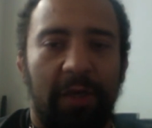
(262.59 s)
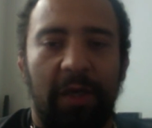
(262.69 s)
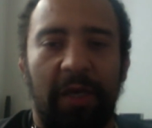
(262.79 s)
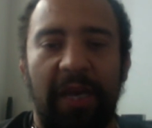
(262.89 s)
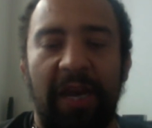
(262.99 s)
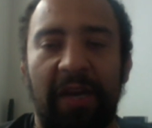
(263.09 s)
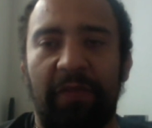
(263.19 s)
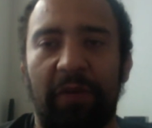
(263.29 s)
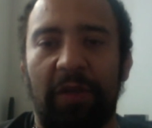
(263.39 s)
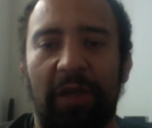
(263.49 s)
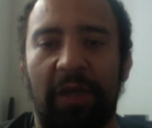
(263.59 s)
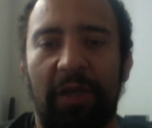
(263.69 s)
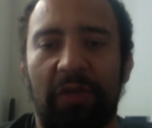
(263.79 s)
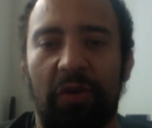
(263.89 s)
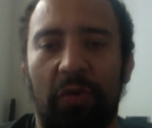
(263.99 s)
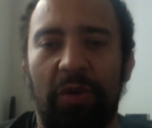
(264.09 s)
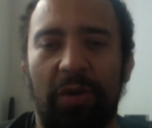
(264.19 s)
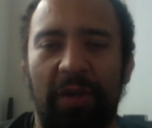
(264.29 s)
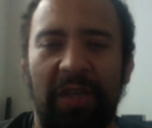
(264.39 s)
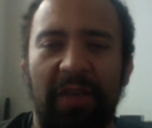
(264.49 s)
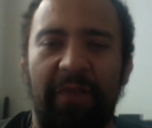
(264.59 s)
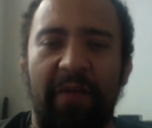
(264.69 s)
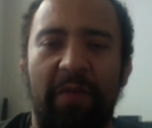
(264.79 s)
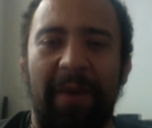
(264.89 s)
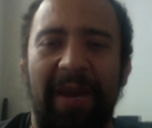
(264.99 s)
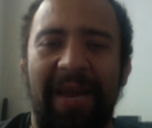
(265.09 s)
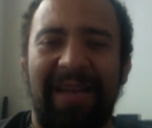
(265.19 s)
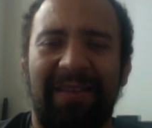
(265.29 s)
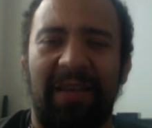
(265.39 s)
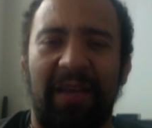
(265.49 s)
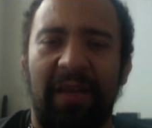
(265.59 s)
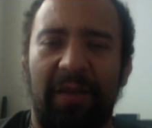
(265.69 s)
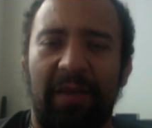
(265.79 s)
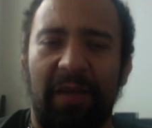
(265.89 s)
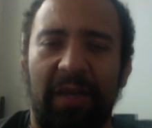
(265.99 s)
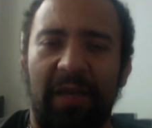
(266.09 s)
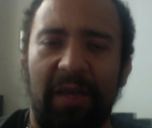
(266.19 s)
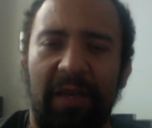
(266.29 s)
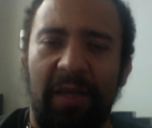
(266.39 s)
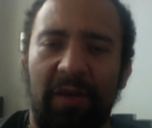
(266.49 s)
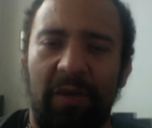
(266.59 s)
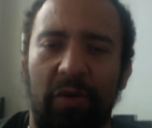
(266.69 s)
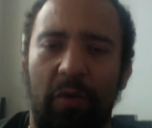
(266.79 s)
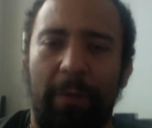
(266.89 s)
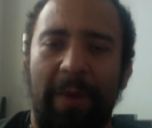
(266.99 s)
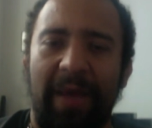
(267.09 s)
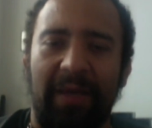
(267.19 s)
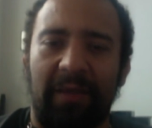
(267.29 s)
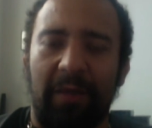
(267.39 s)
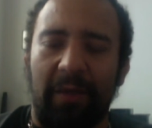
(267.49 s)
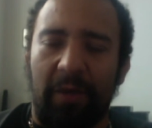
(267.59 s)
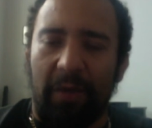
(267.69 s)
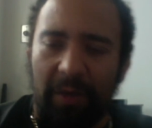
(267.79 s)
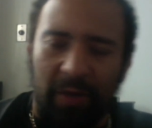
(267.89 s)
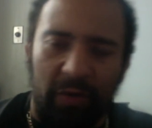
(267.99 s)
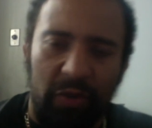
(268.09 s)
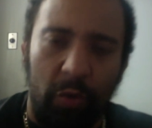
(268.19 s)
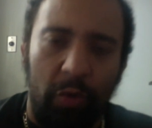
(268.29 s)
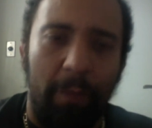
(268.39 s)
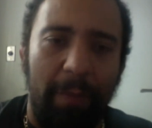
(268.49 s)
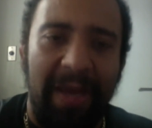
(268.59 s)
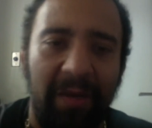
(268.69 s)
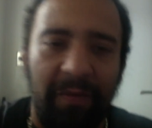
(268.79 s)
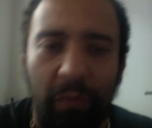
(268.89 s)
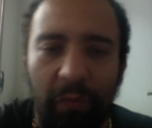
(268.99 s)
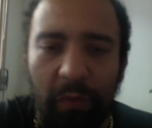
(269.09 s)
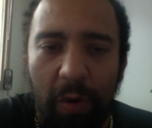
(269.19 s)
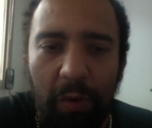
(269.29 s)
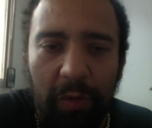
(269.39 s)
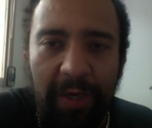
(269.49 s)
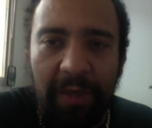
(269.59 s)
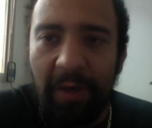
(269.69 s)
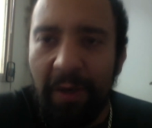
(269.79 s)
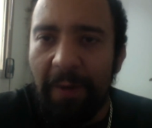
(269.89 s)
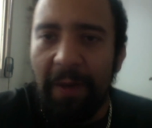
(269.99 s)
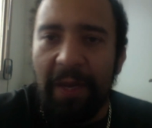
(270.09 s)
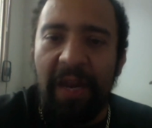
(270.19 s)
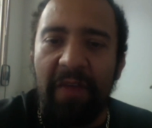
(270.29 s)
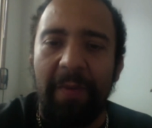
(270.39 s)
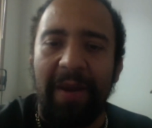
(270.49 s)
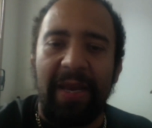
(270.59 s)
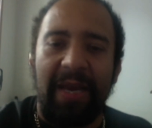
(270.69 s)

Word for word: a Eric Vandelay, Draculino, I think if everybody had that inner competitive, they're so competitive overall, right? Yeah. And everybody had